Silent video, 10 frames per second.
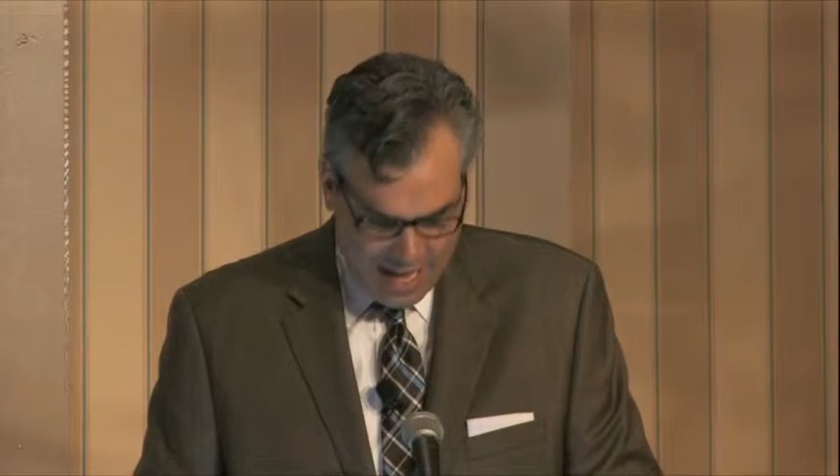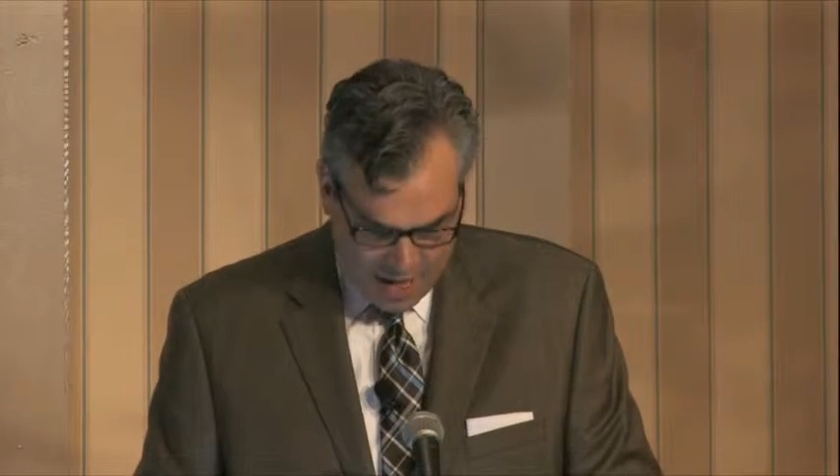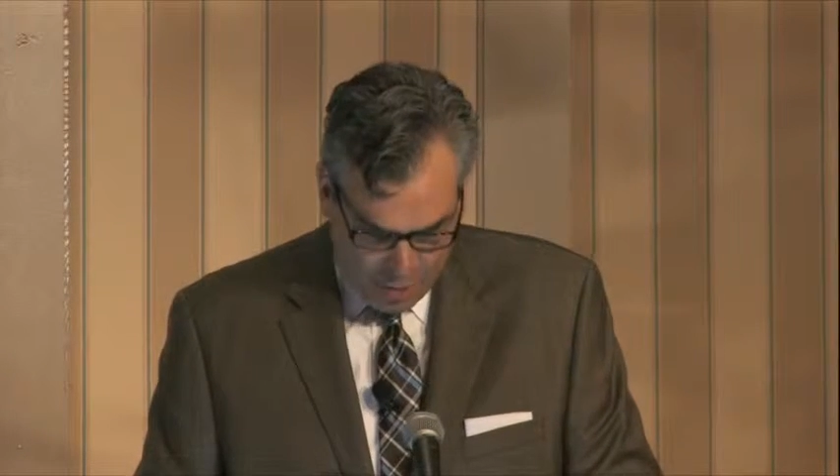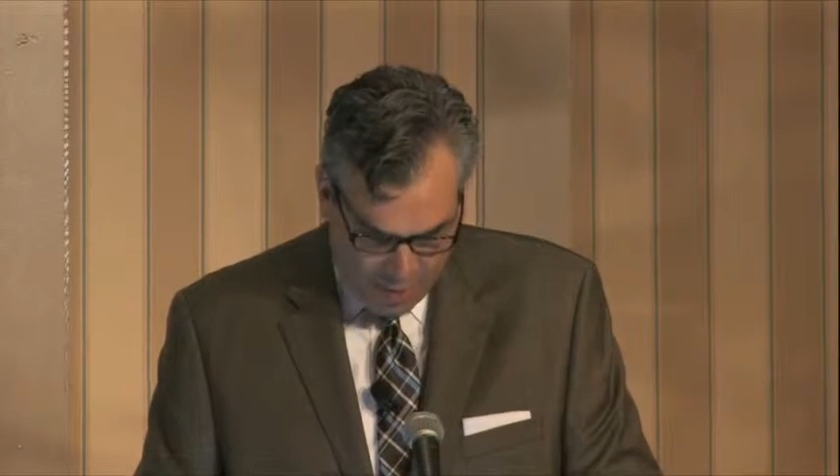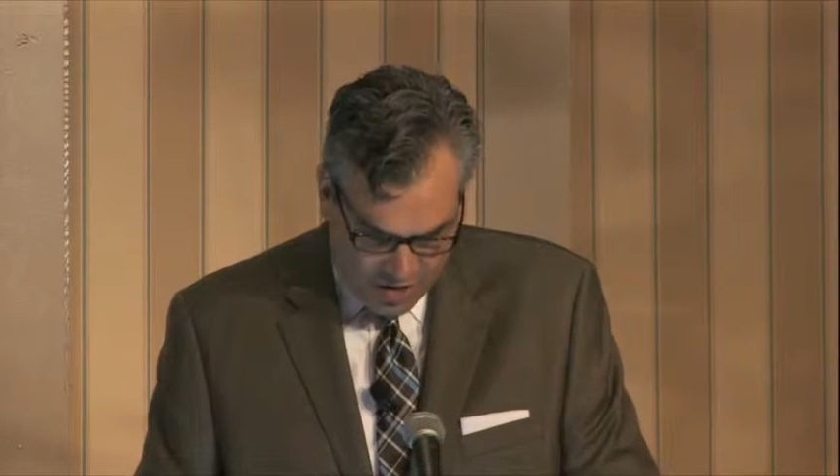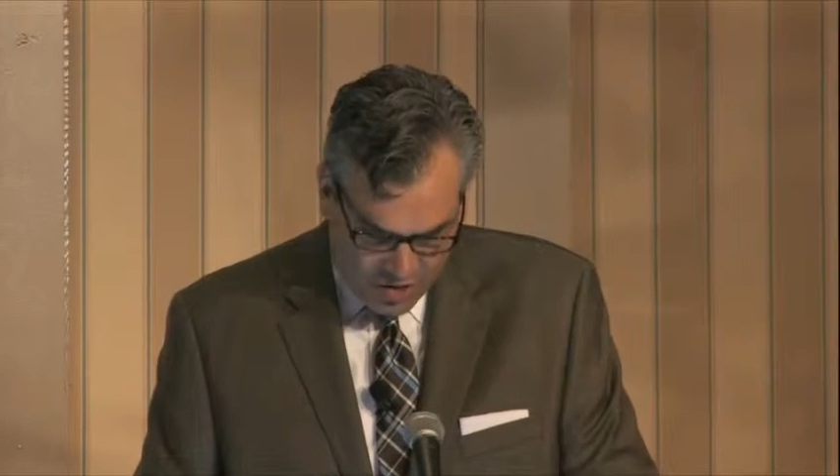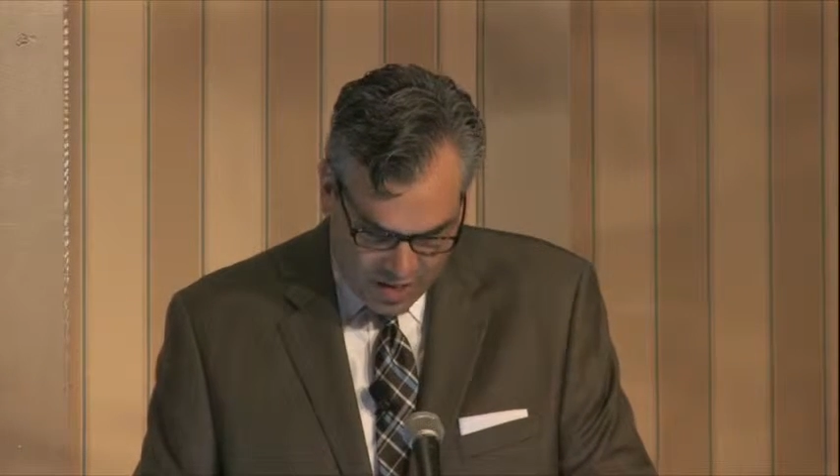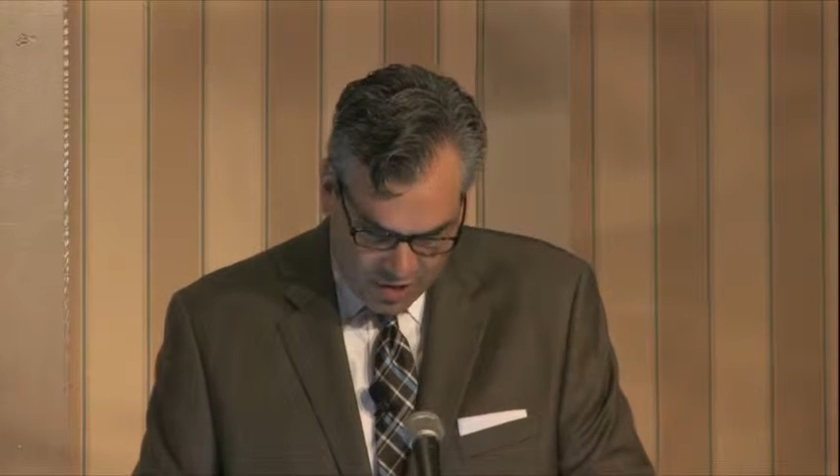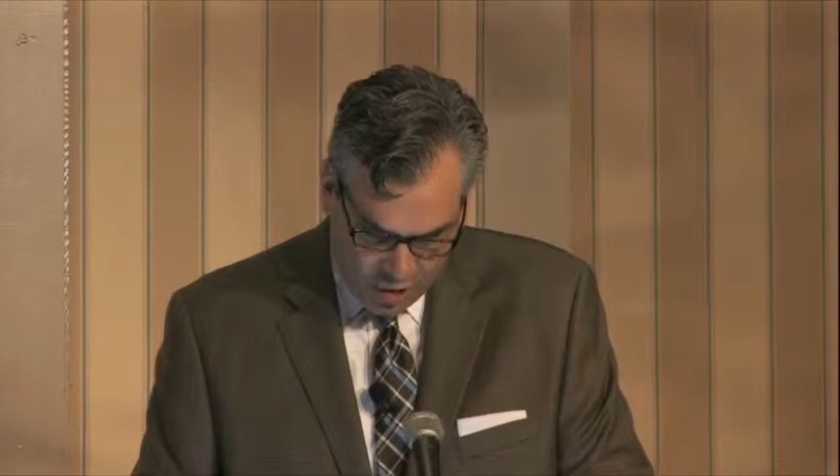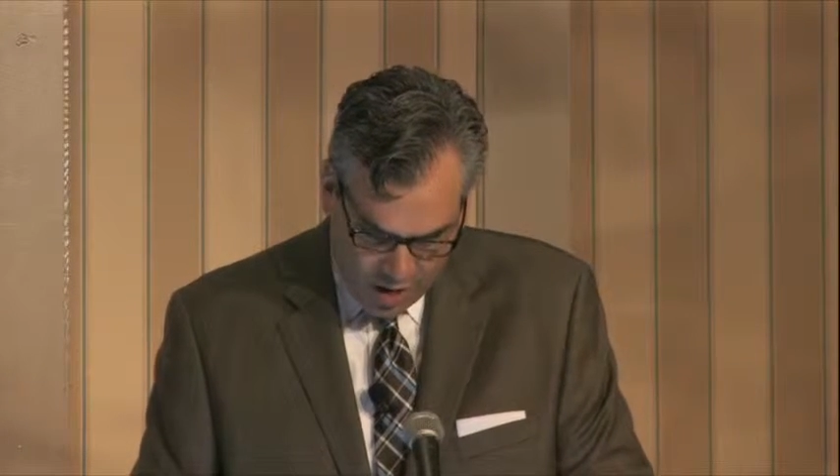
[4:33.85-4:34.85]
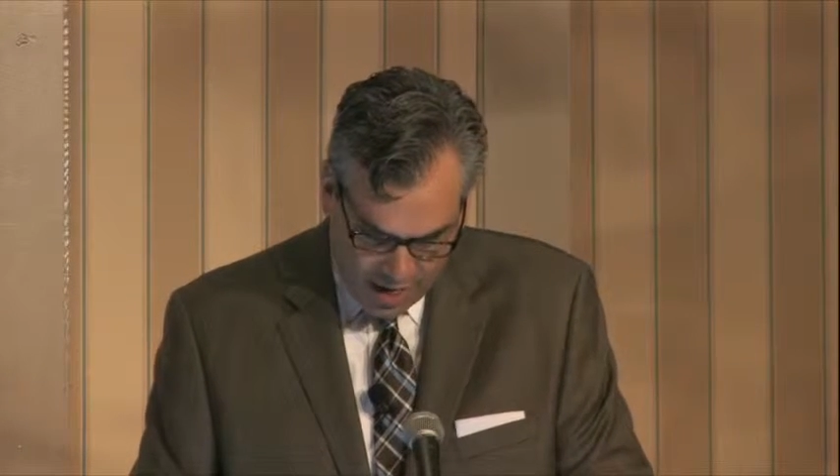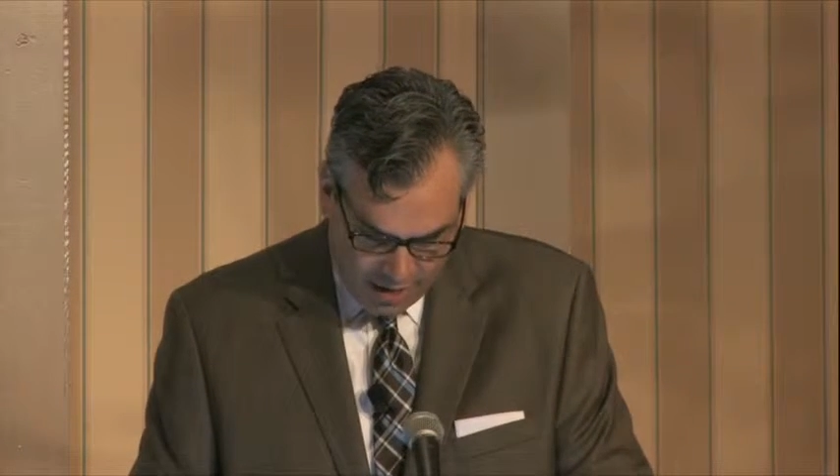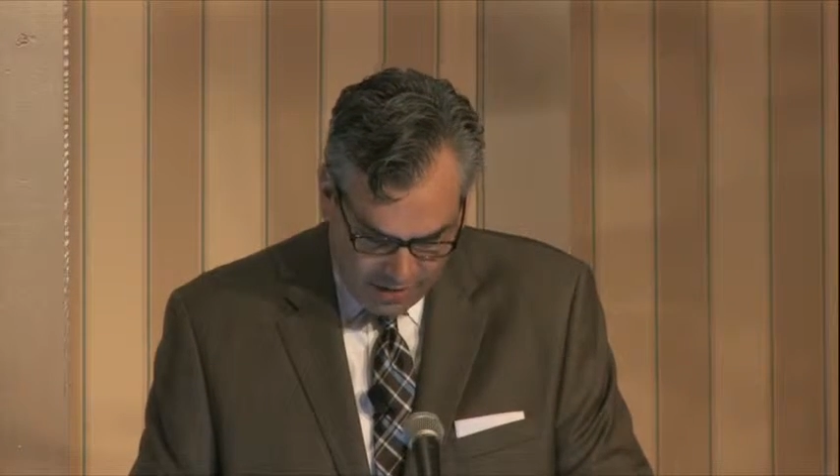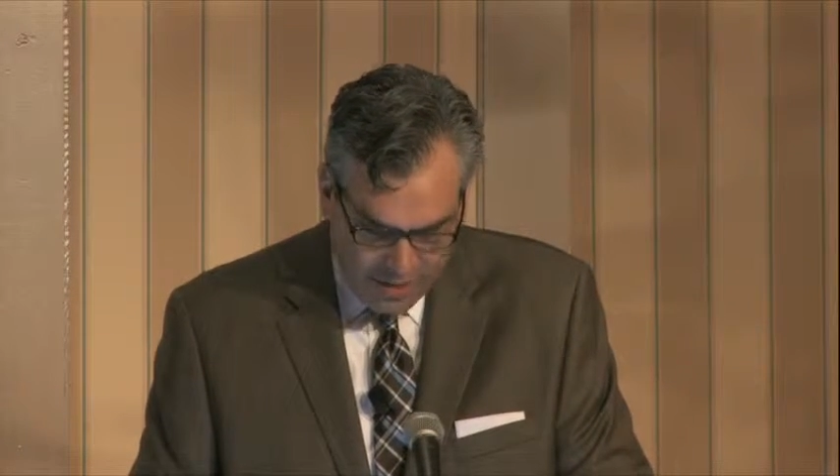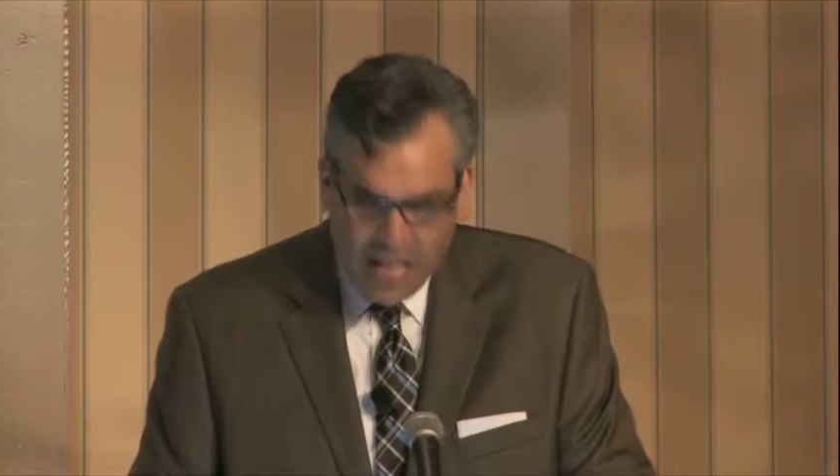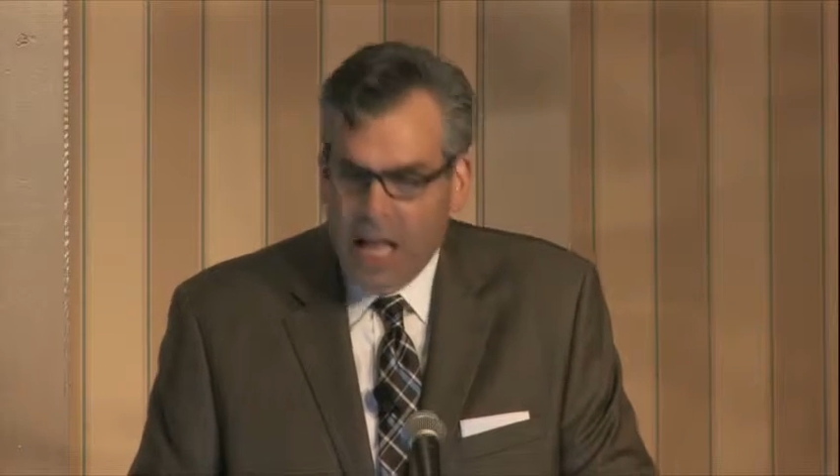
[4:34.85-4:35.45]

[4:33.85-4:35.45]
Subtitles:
and the president's critics.